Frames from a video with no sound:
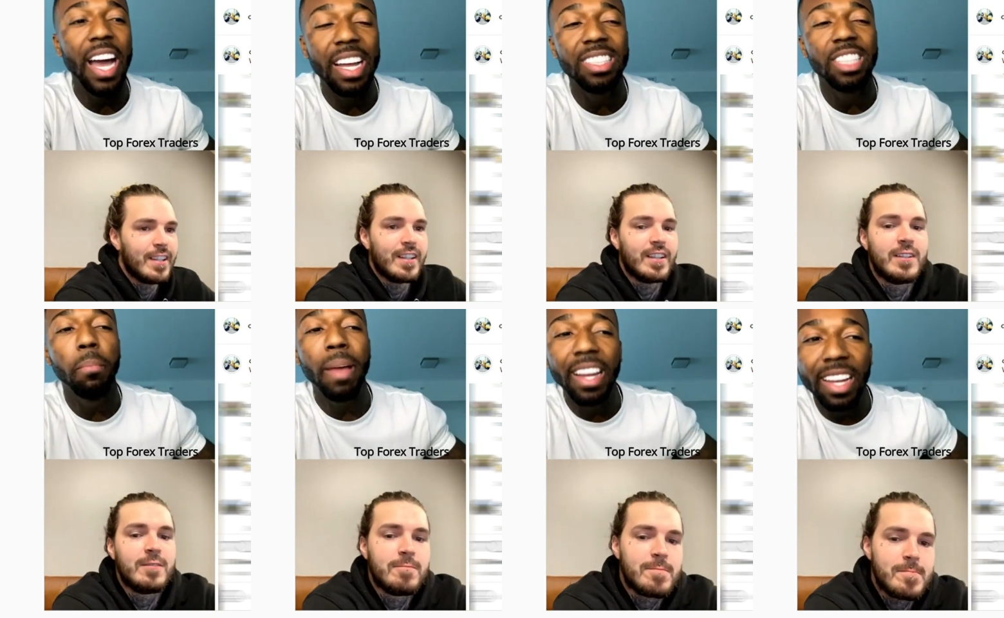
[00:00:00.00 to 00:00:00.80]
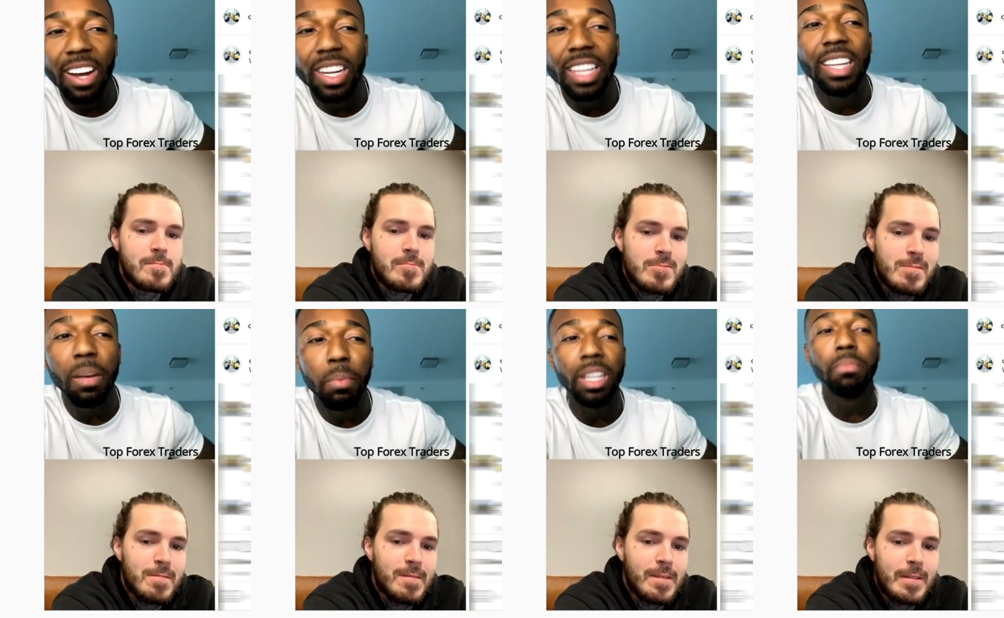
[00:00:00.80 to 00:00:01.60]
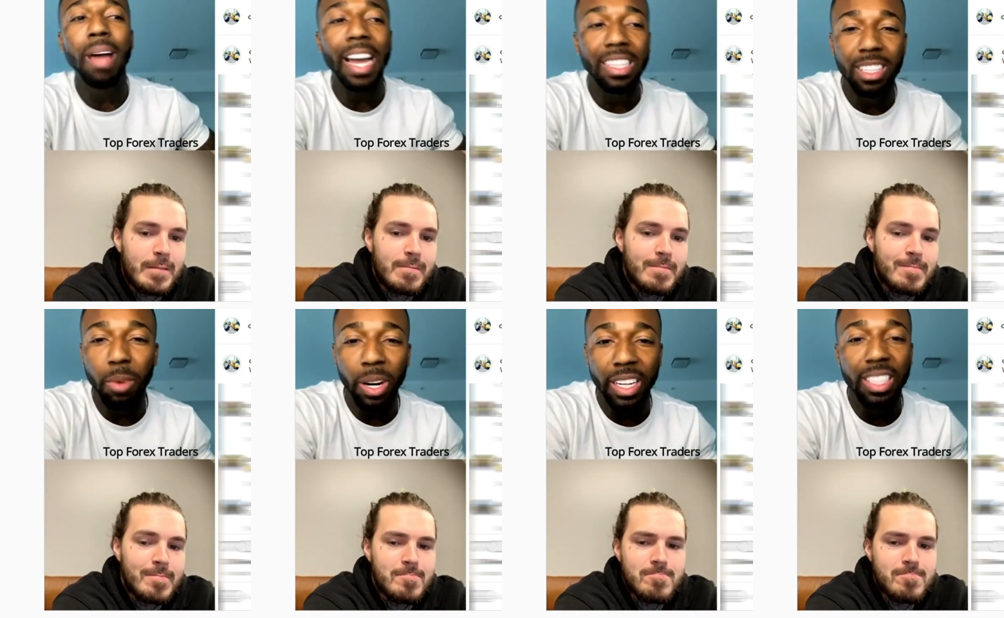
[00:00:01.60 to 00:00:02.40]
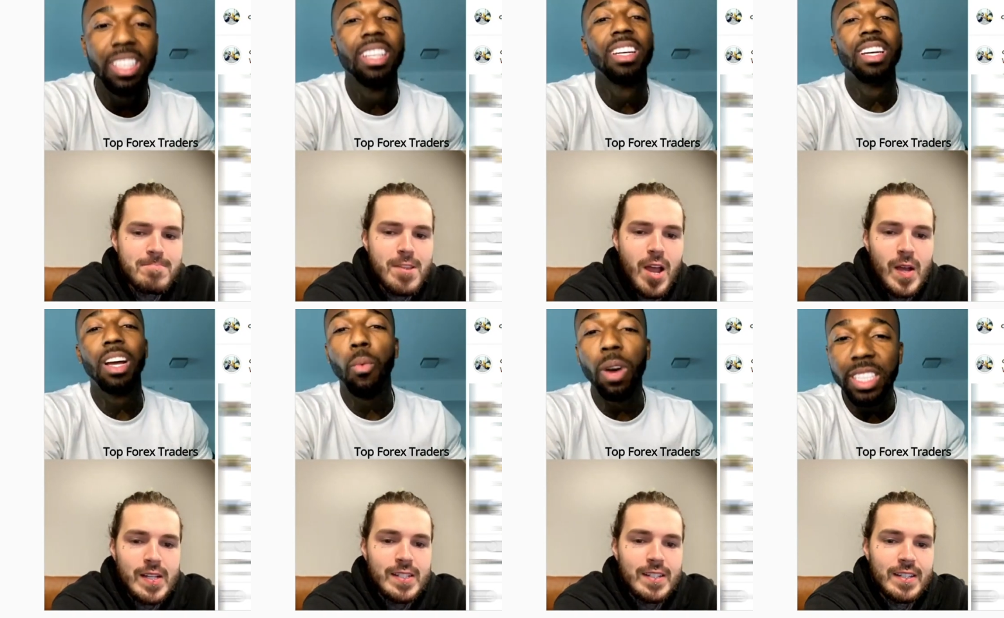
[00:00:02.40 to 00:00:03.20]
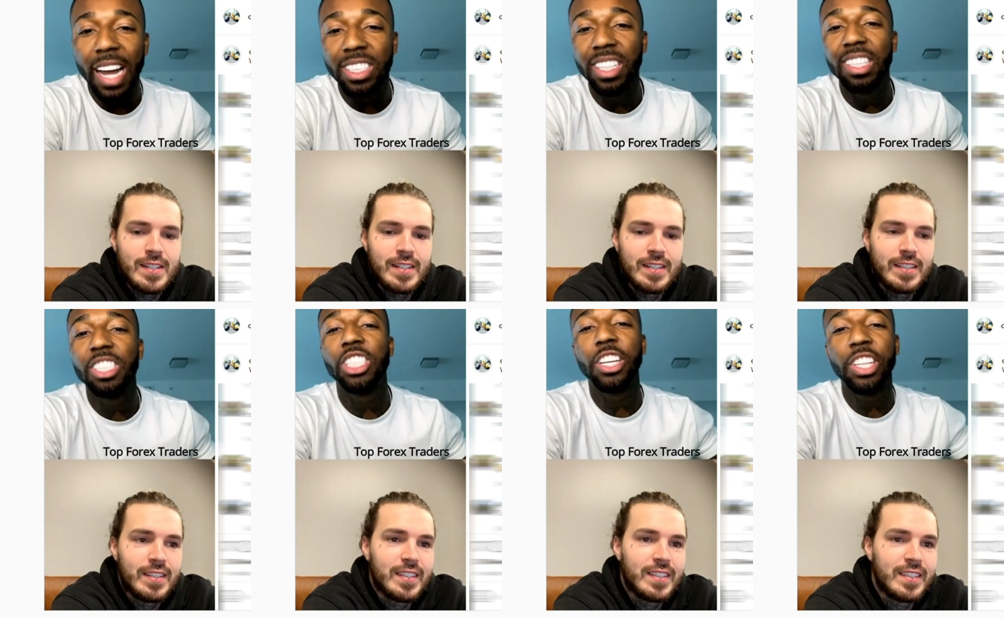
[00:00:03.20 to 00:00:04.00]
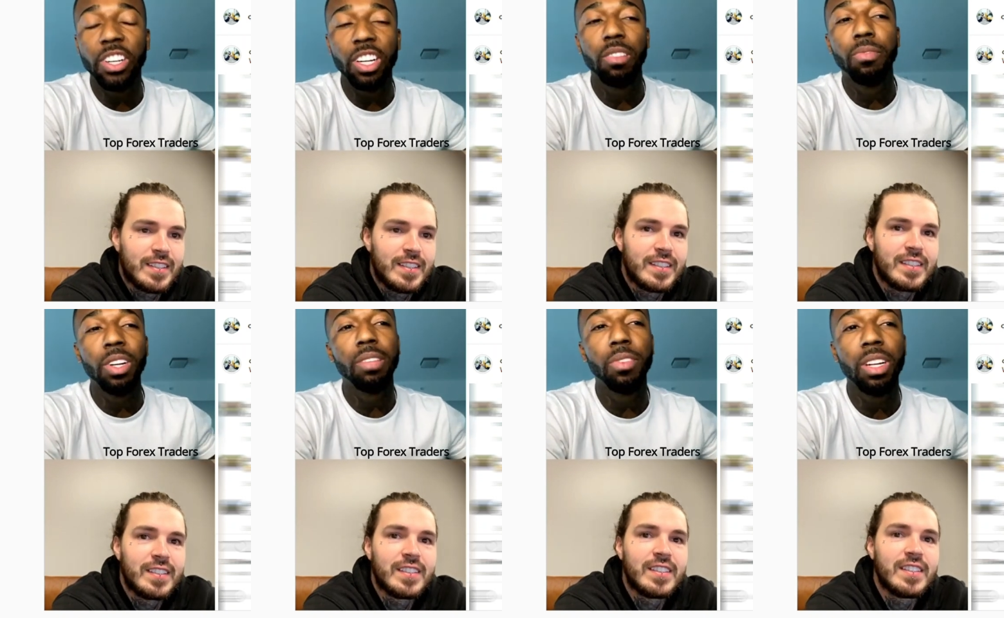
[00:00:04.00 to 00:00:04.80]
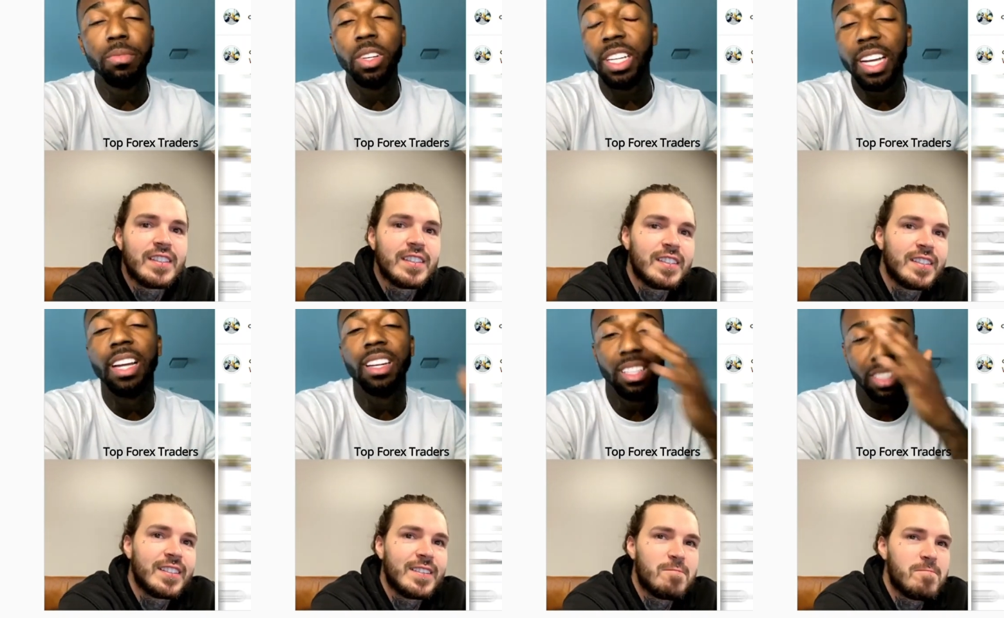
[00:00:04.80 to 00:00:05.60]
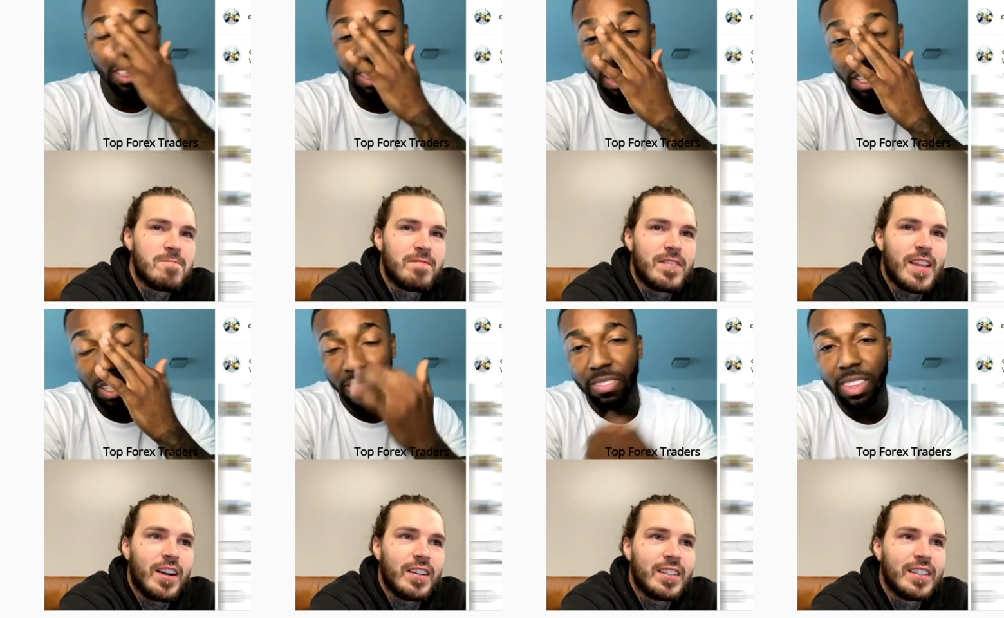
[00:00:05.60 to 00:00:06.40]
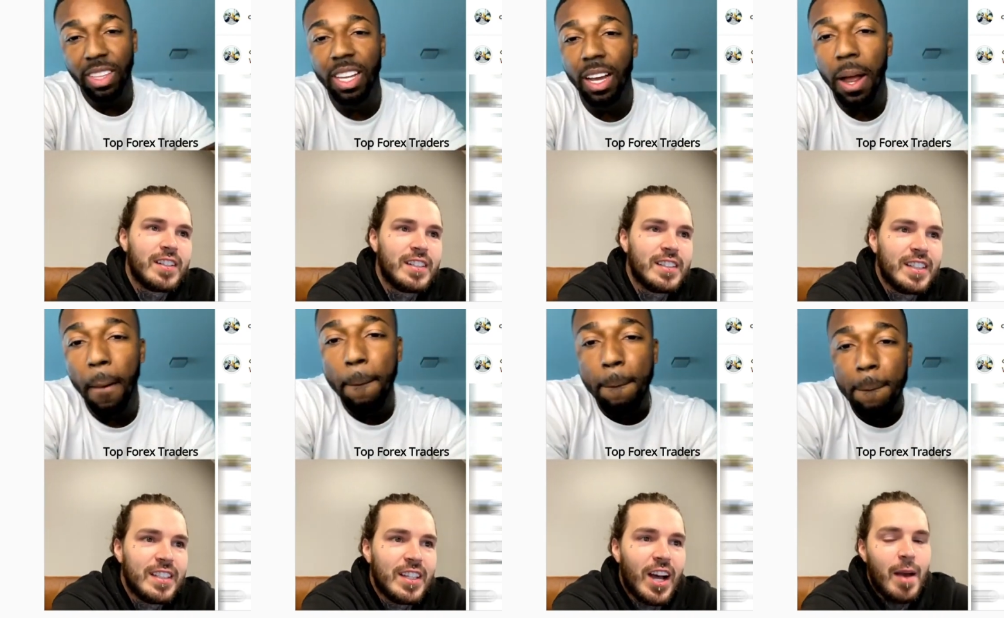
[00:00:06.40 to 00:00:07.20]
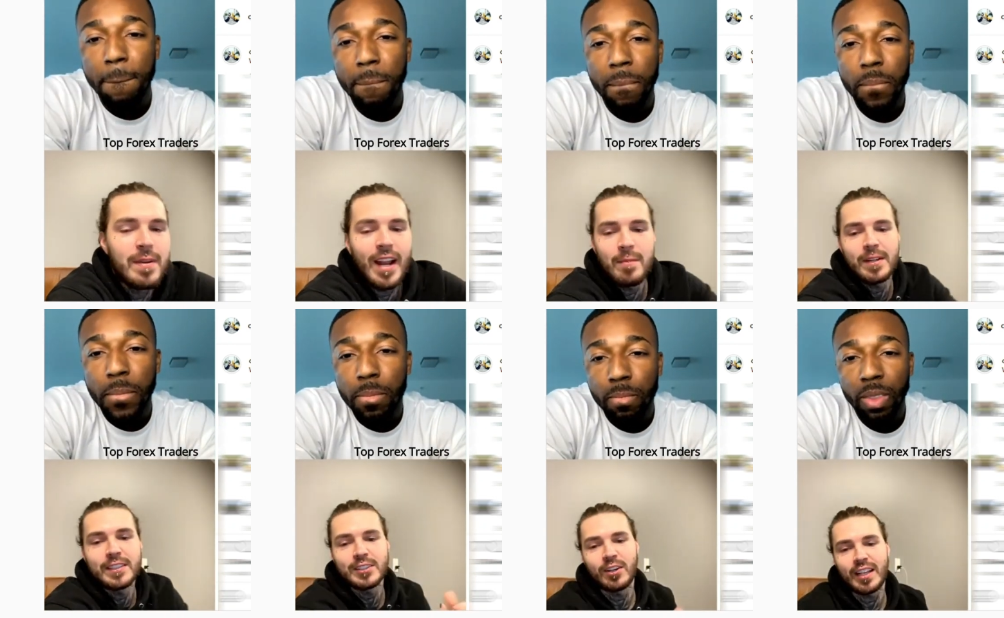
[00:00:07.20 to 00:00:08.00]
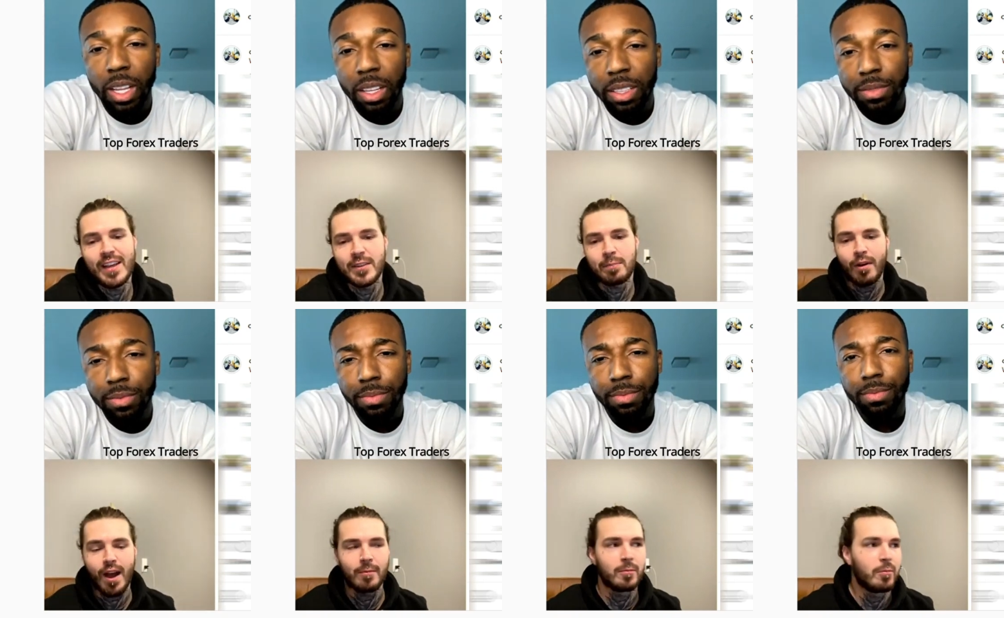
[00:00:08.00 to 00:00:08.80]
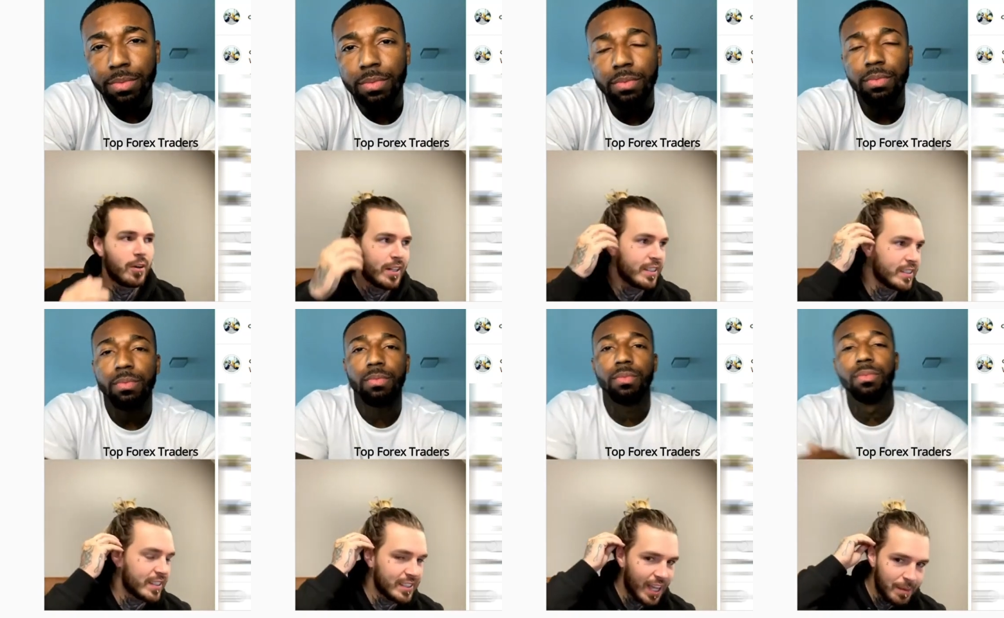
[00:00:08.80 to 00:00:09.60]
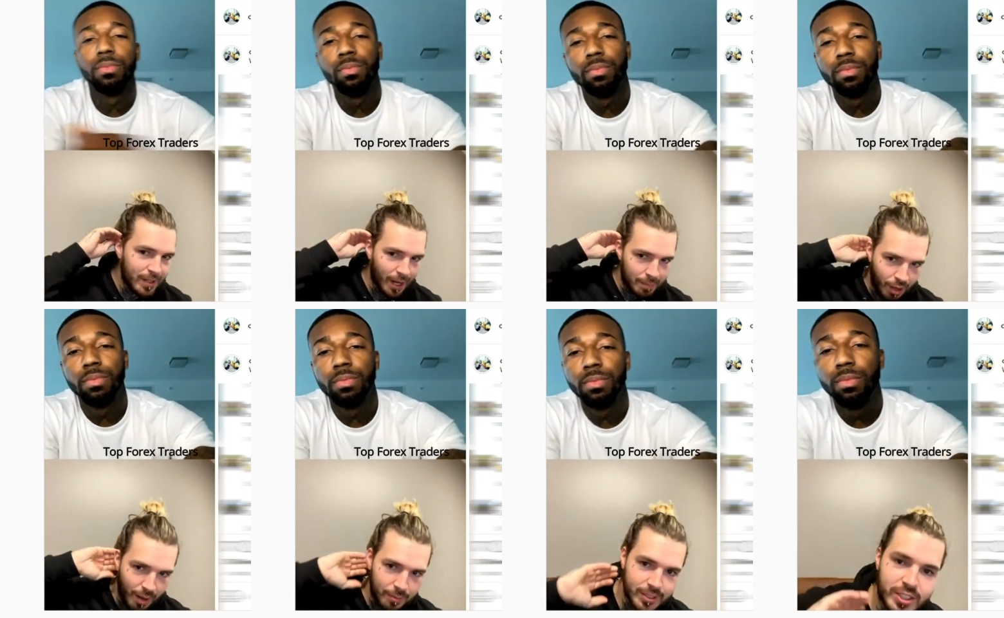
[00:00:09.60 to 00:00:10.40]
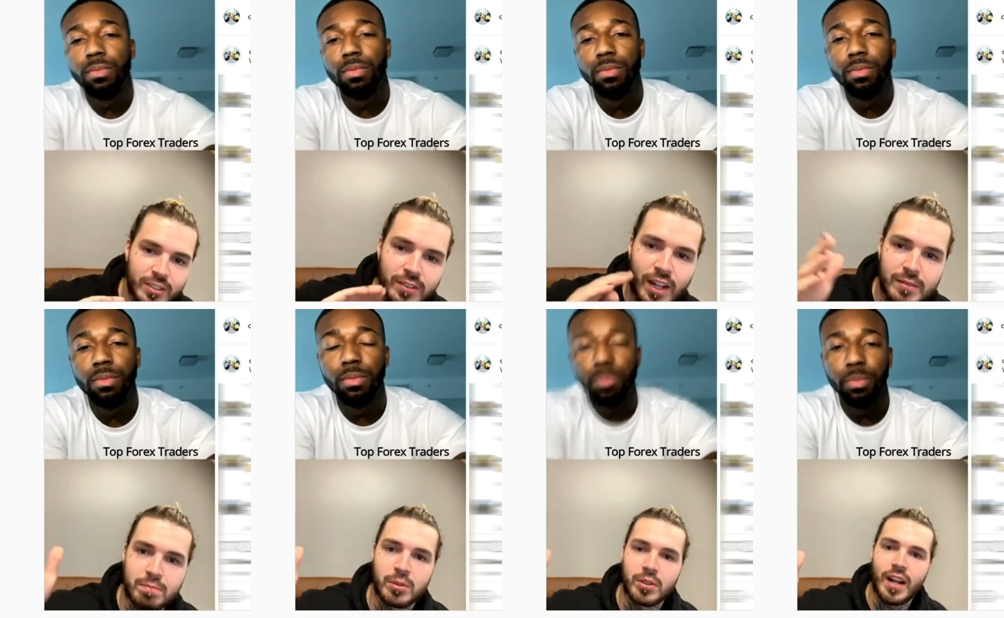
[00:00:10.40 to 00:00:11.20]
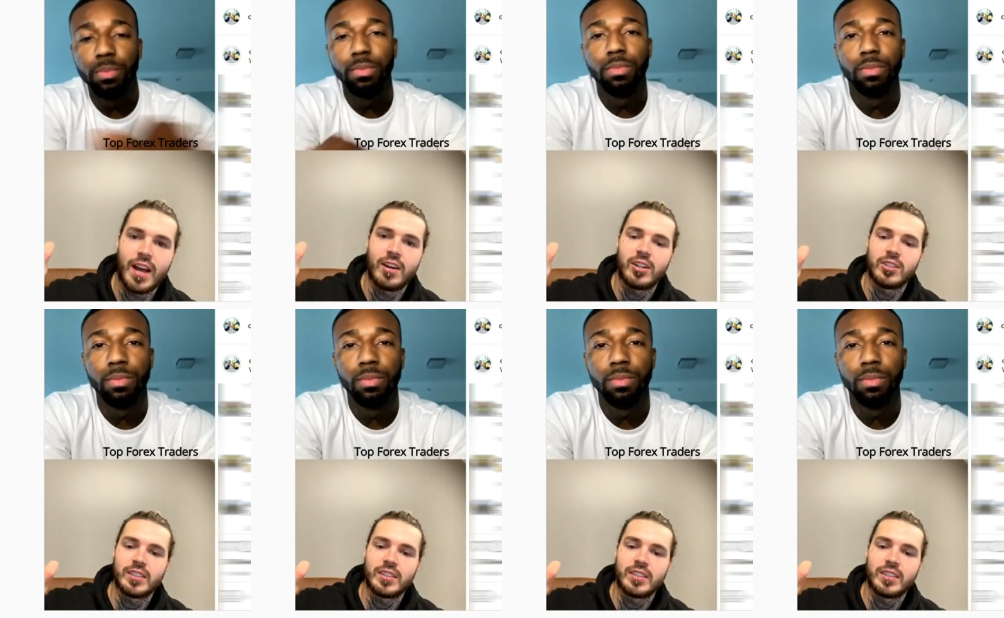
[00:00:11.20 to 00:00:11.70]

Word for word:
Speaker 1: had it until your bank account and then put it back into the market. No, it wasn't actually secured fully, fully, fully yet.
Speaker 2: No. Yeah. No, I mean, I mean, and the problem was is I mean, I probably should have like pulled out